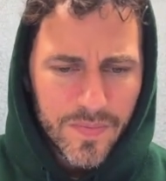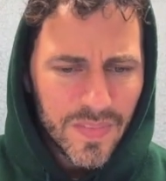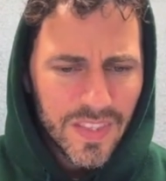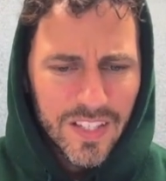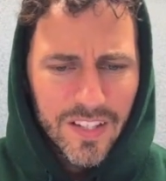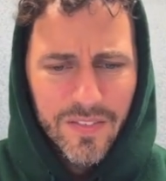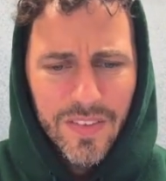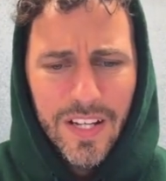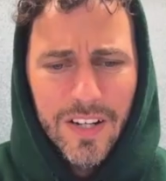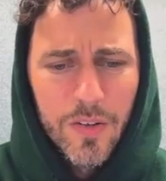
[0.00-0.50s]

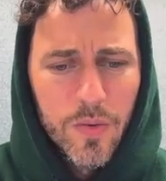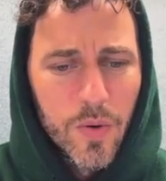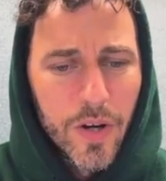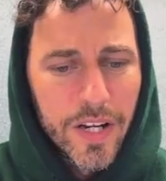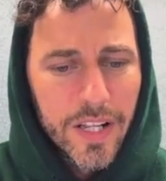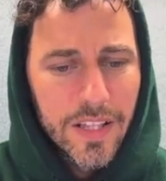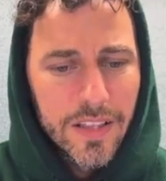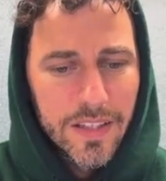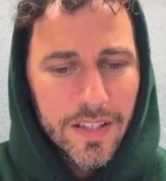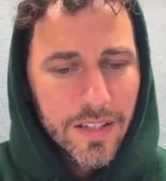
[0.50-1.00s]
if they don't want
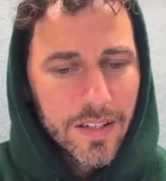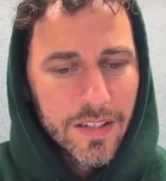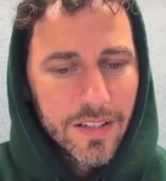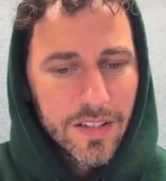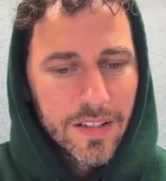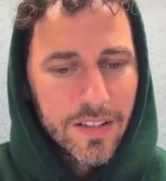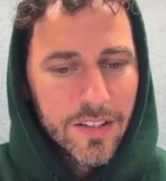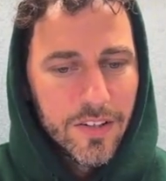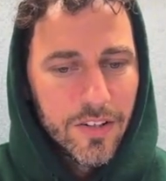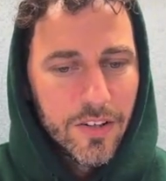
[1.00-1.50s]
it,
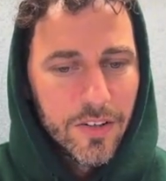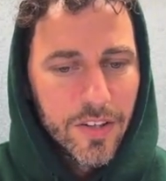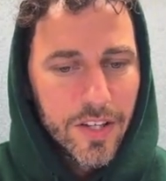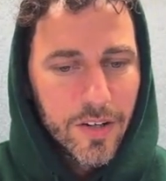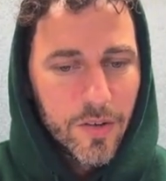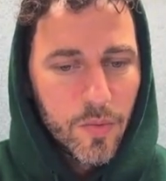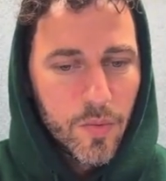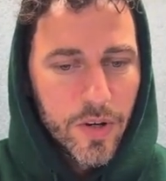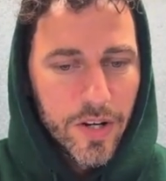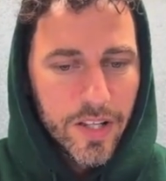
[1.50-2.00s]
then, they
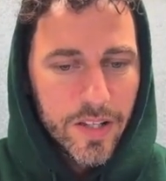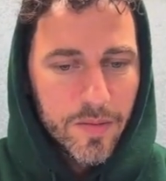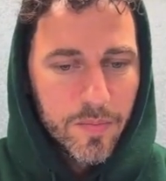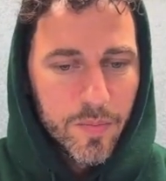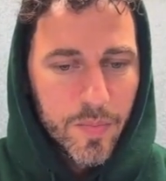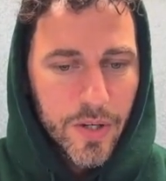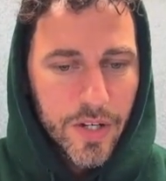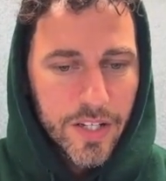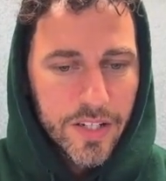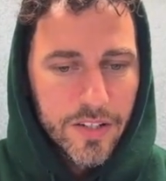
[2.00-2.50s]
don't want it,
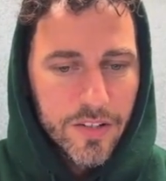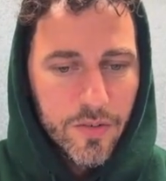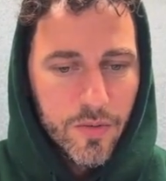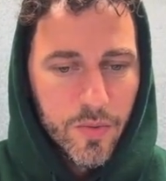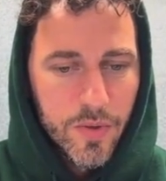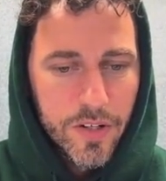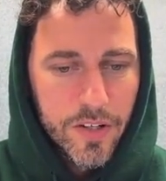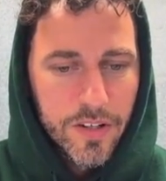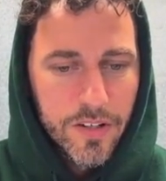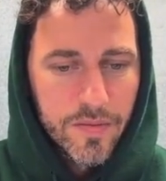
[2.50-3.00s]
but
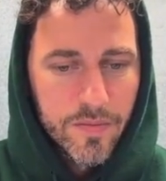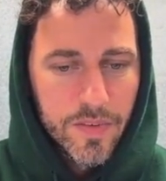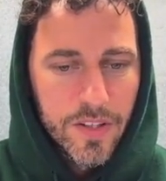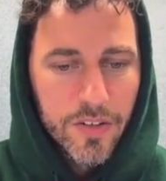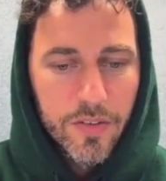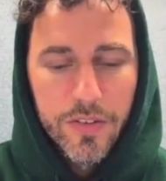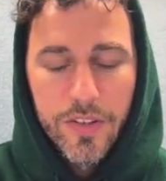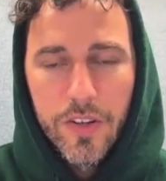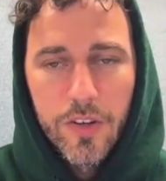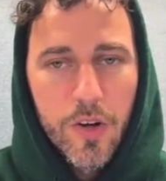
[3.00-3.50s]

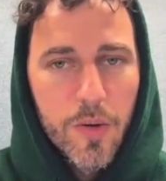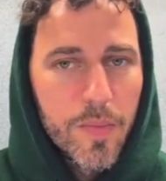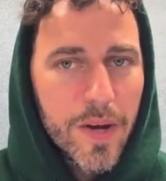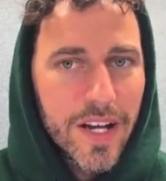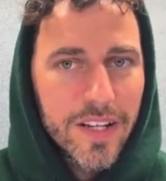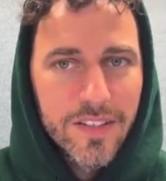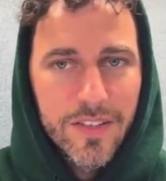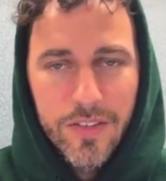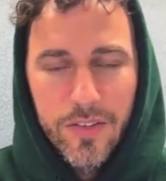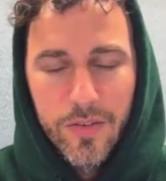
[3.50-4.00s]
they'll come
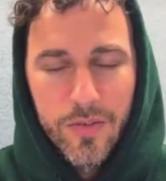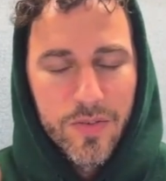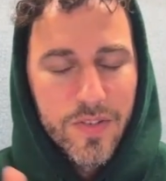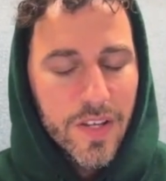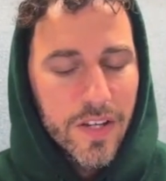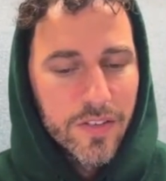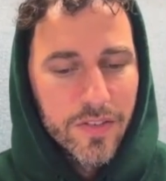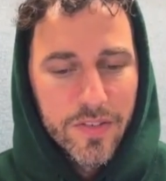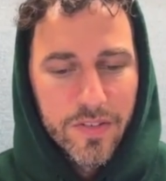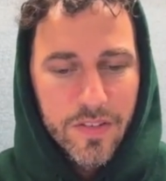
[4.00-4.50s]
back to you.
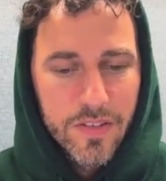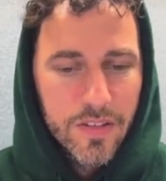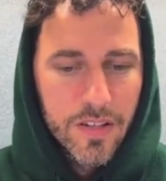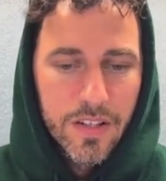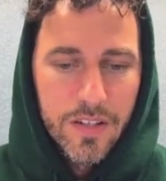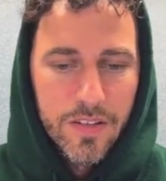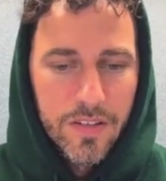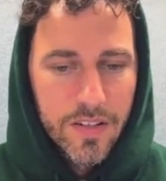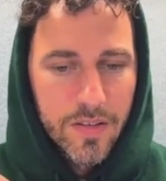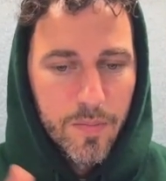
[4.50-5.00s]
Sales
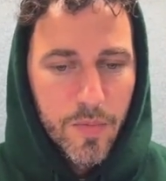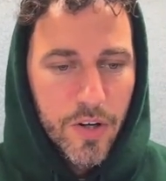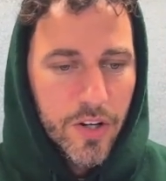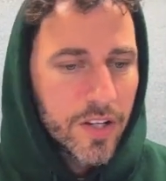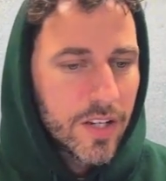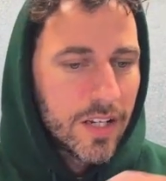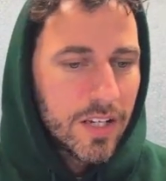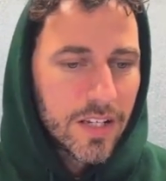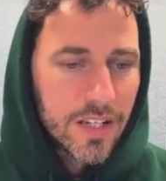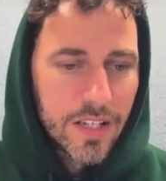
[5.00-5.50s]
and
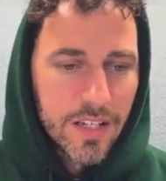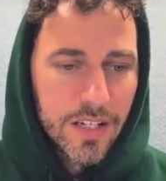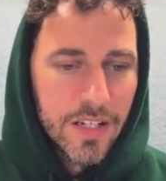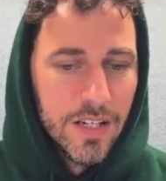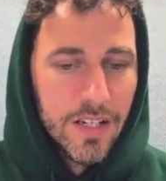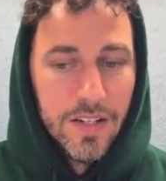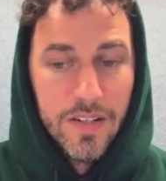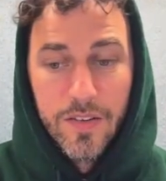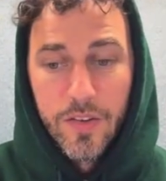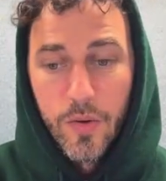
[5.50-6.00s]
marketing and
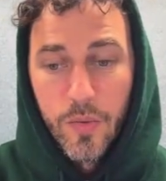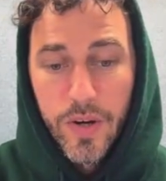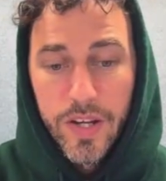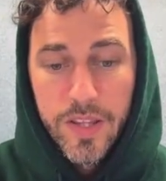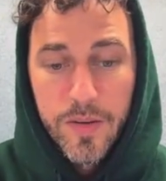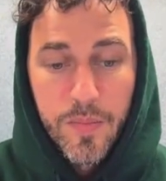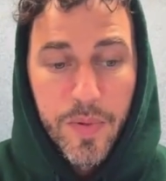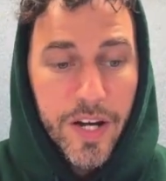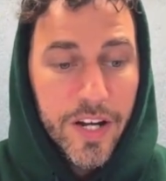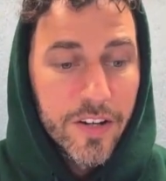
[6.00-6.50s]
the way
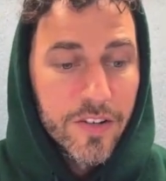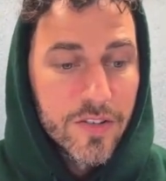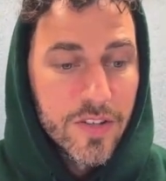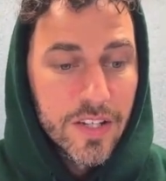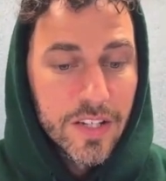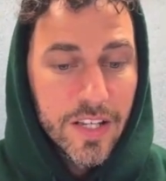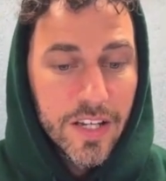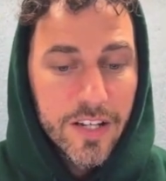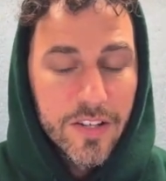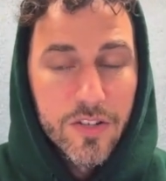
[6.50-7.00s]
the buyers
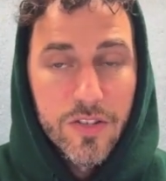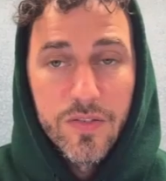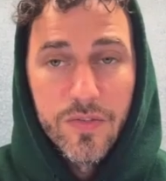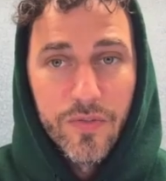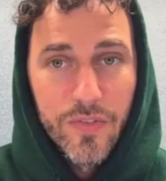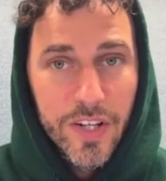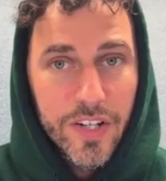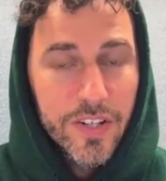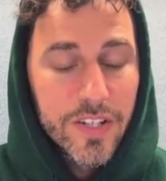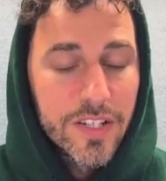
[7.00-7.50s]
engage is
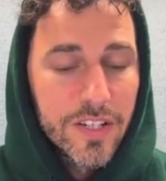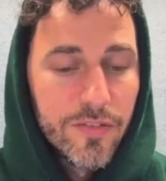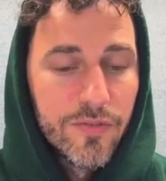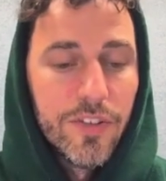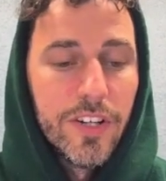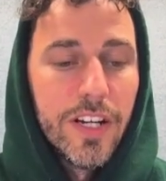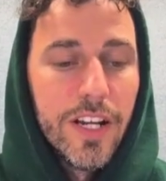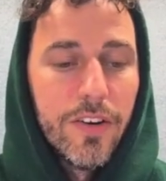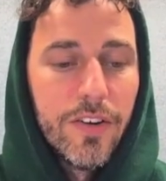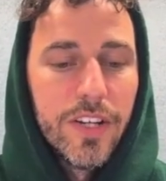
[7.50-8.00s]
very
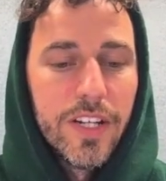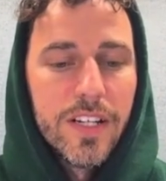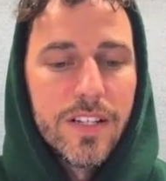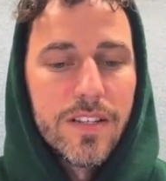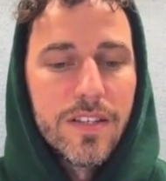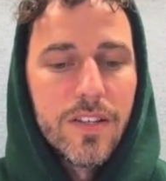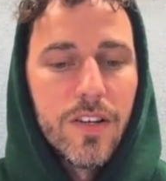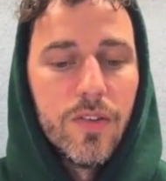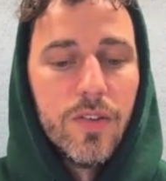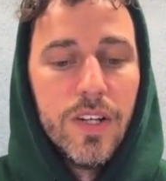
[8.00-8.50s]
different
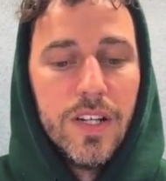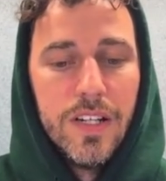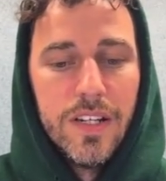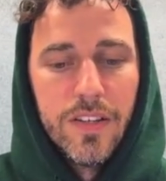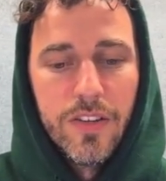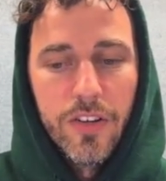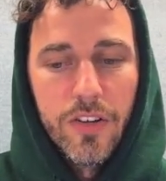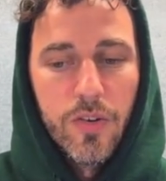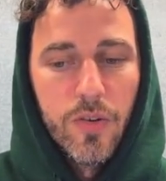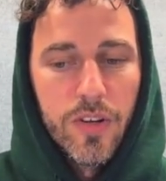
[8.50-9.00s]
nowadays. So
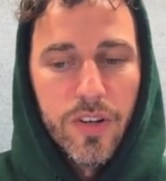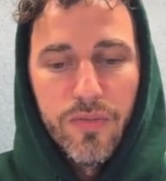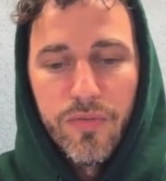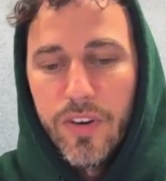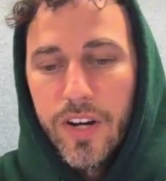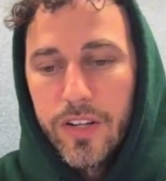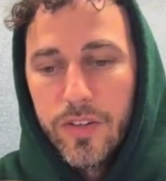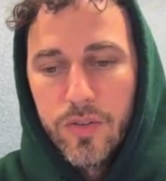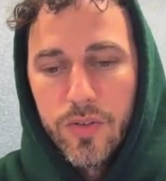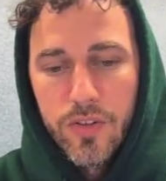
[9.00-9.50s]
they're going to
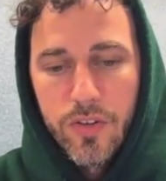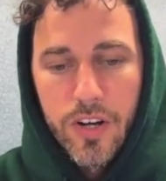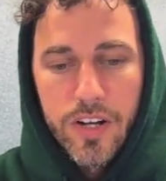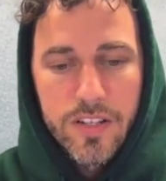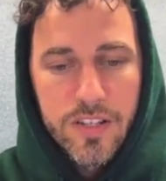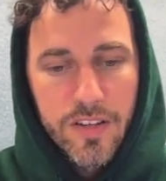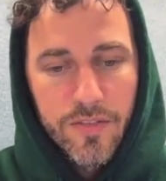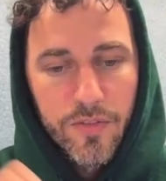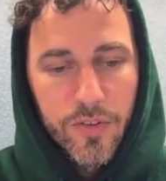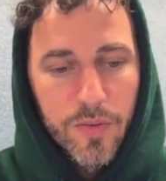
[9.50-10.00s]
find you across
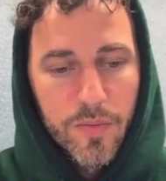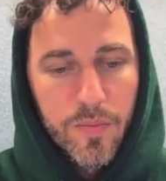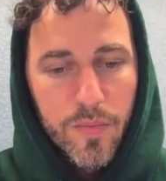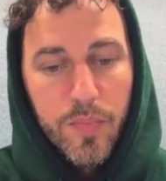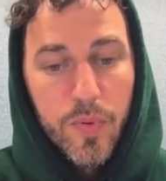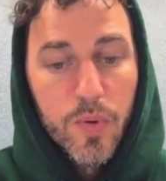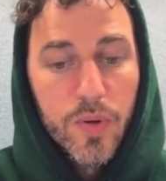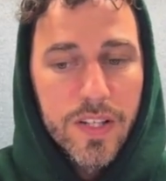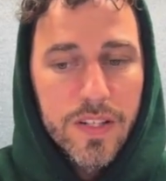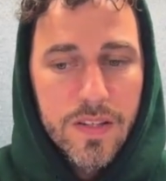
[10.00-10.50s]
different
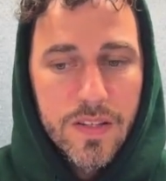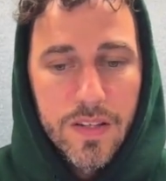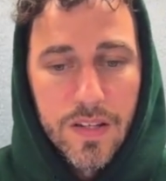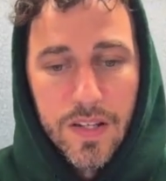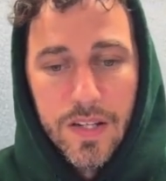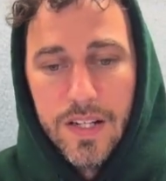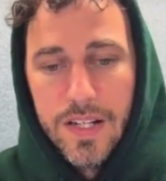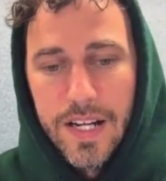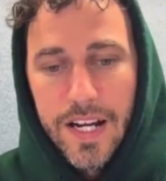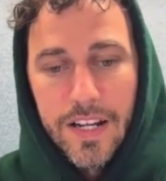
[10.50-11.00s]
points.
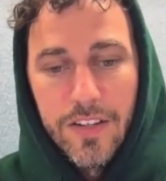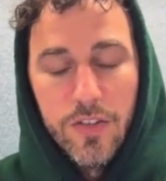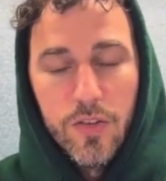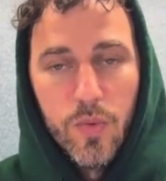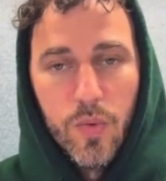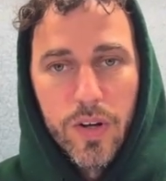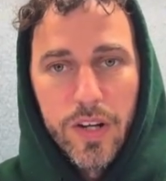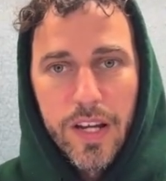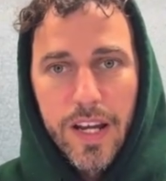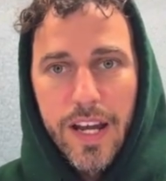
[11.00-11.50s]
and you
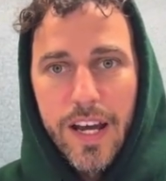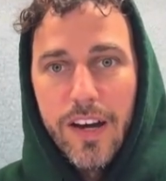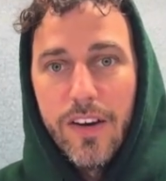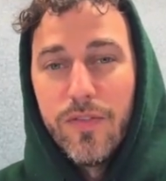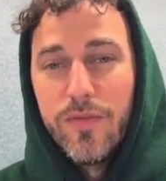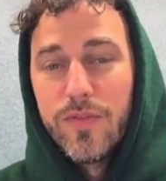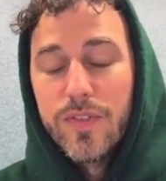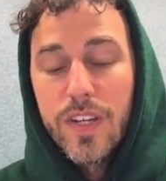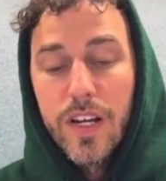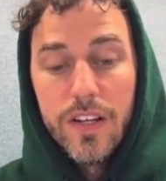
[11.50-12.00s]
want to
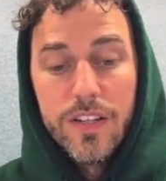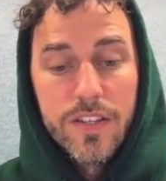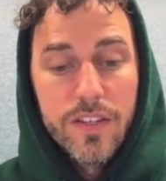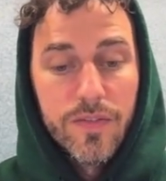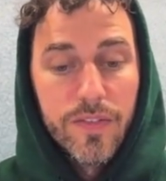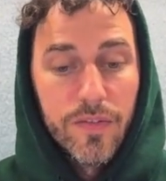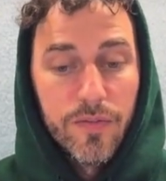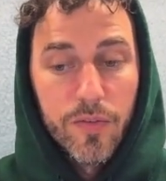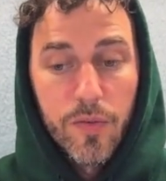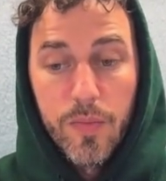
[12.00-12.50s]
have tons
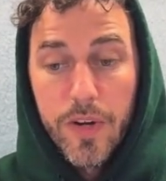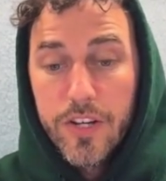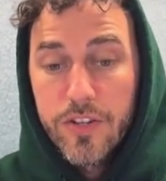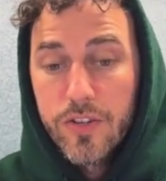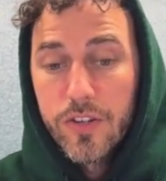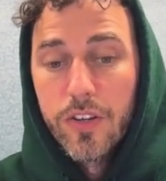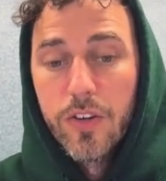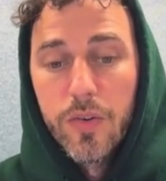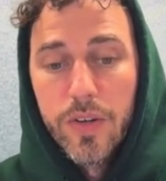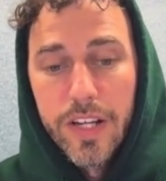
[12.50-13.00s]
of
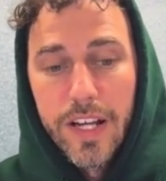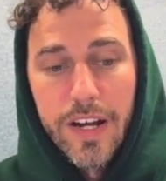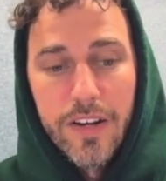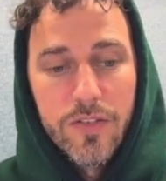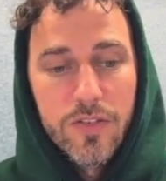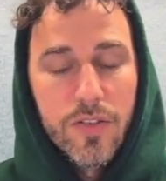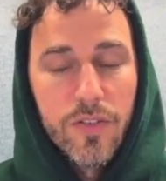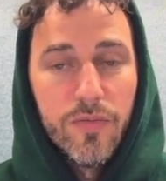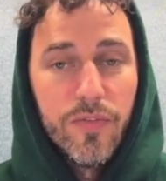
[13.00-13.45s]
information going out. So